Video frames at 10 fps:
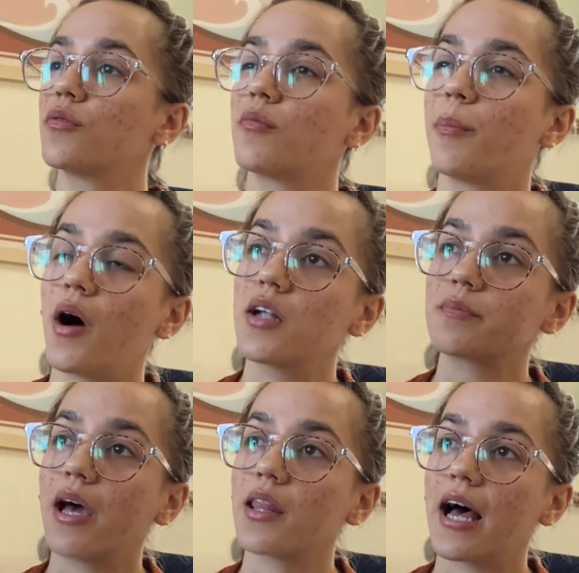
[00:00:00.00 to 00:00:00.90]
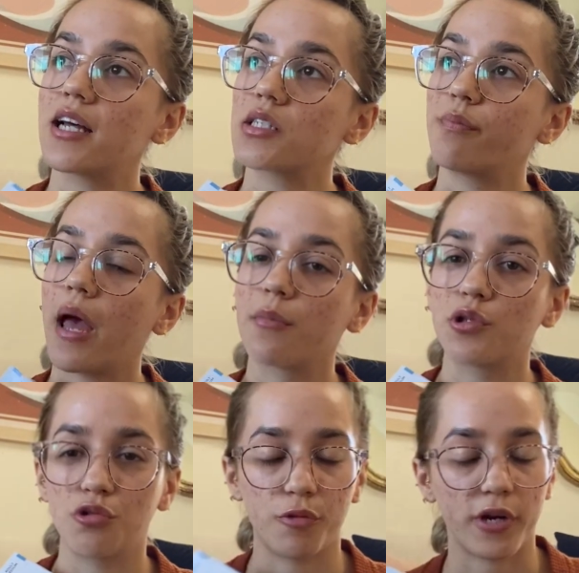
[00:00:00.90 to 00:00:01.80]
bought my last bamboo
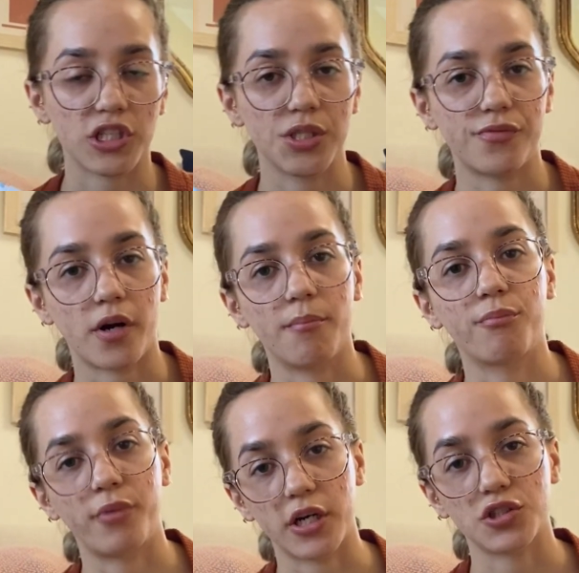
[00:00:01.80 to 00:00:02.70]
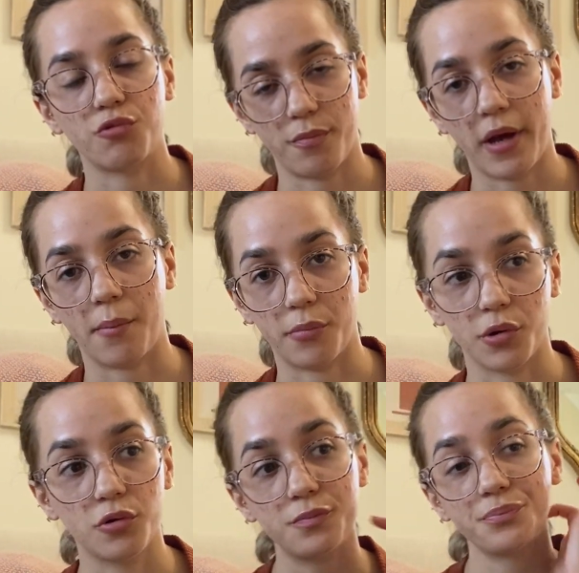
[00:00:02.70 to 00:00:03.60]
toothbrushes from Brush with
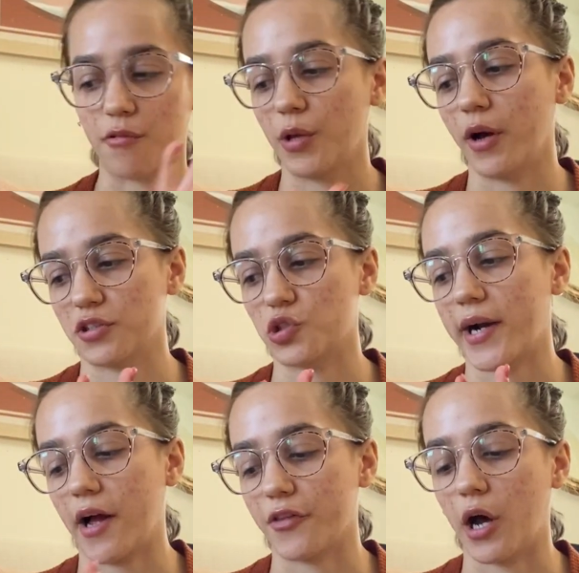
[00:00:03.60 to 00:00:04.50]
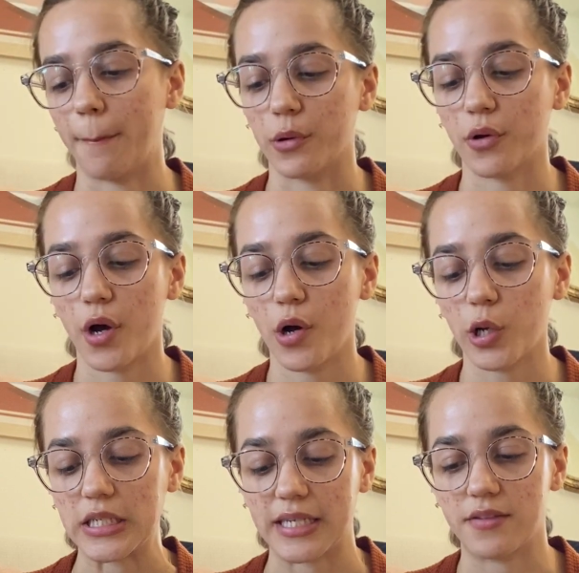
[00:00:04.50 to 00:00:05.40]
Bamboo. Really want to try out The Humble Co
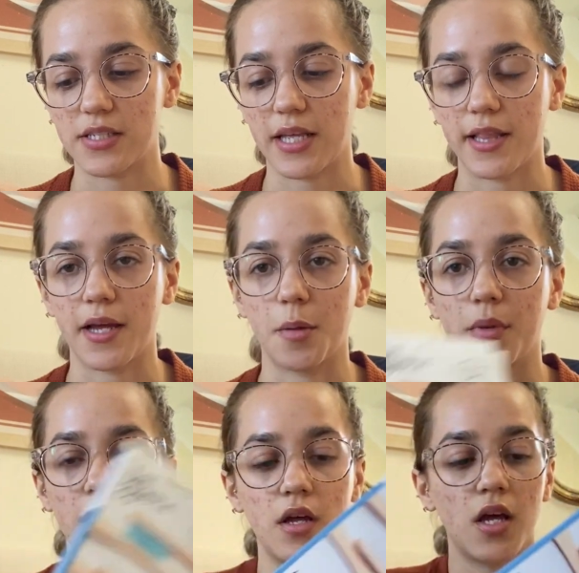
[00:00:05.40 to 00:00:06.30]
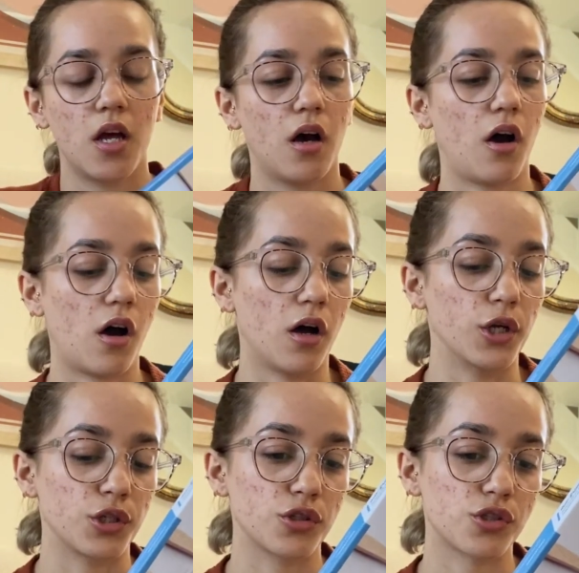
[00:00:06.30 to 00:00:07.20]
because I've seen them
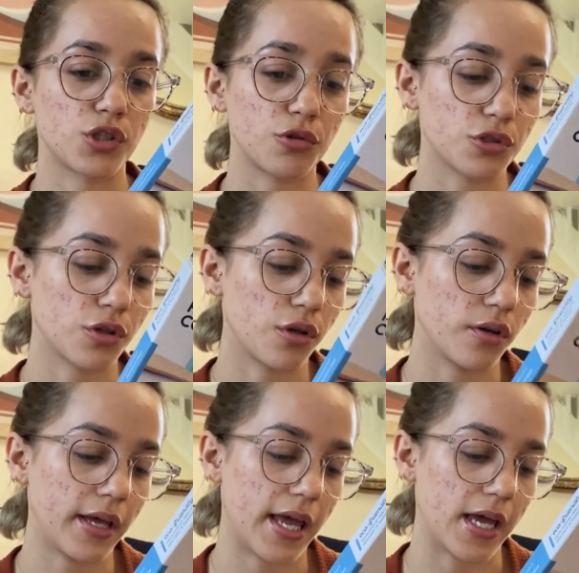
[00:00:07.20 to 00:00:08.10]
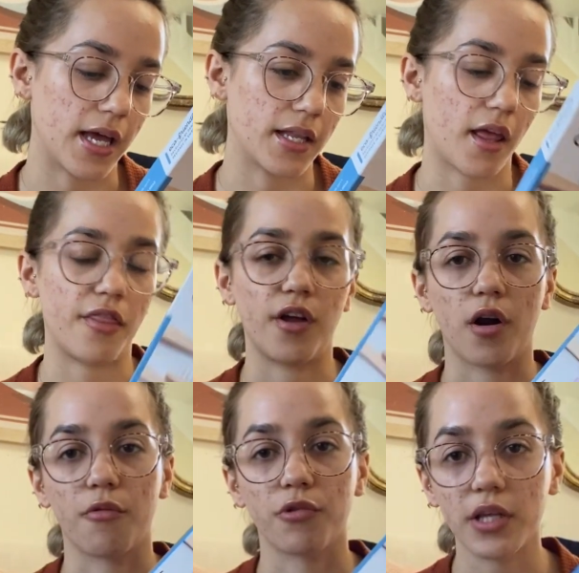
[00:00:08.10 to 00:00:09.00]
on social and
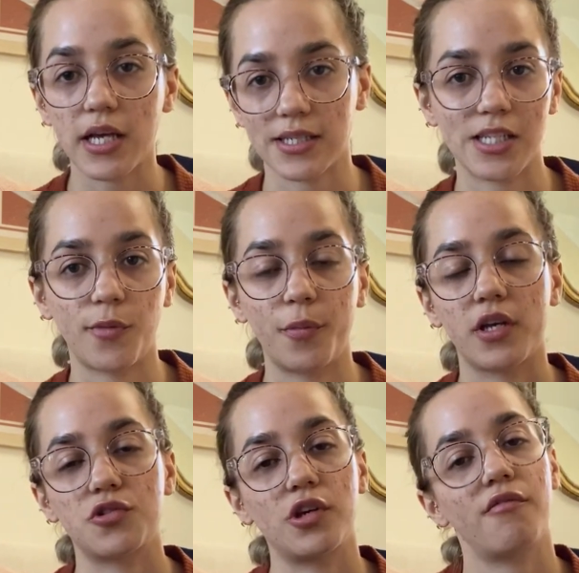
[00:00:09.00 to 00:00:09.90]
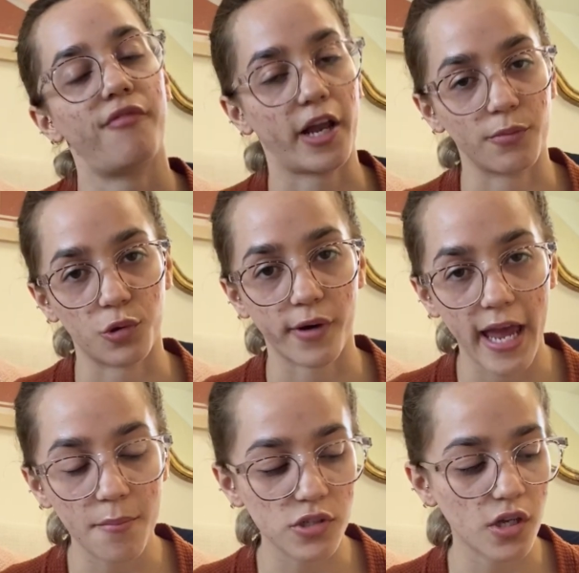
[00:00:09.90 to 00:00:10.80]
they're really accessible because you can find them through
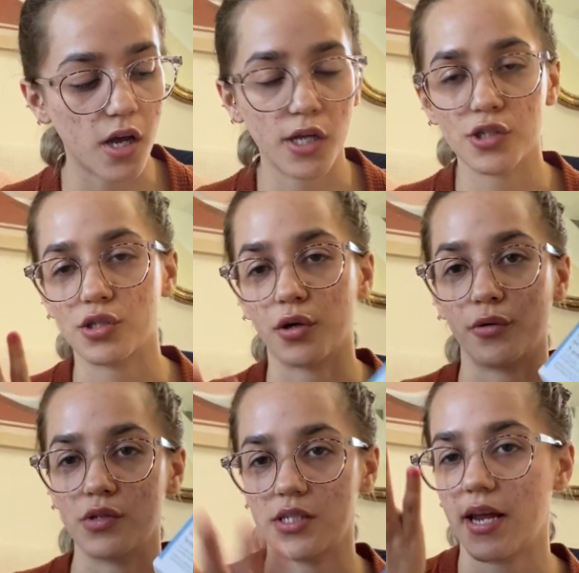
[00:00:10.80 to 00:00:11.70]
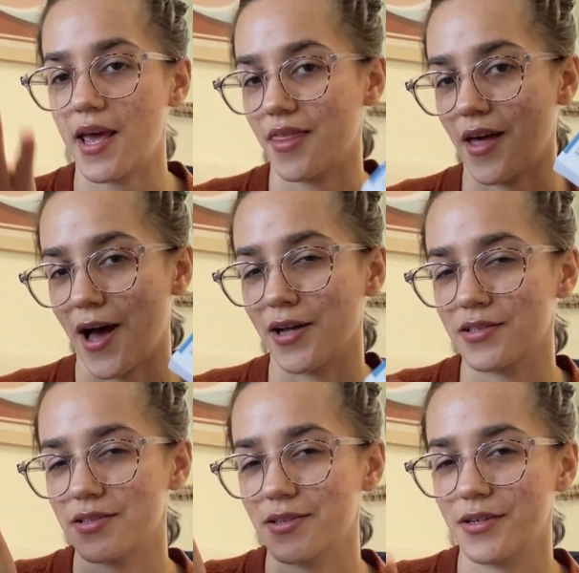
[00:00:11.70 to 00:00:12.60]
Amazon. So take
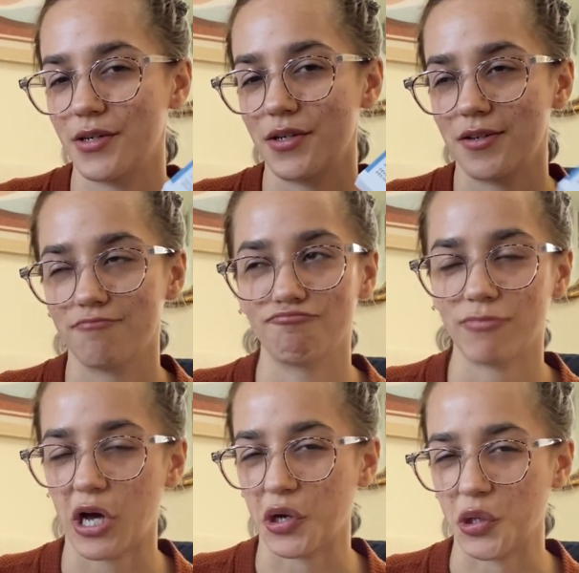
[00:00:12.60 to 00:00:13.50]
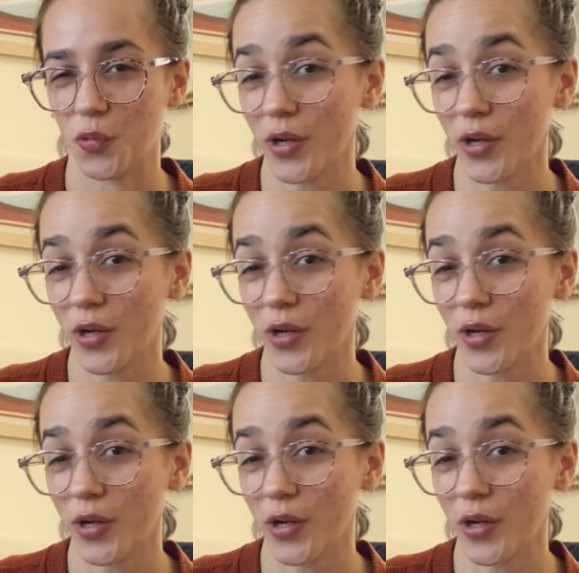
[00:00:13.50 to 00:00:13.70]
that how you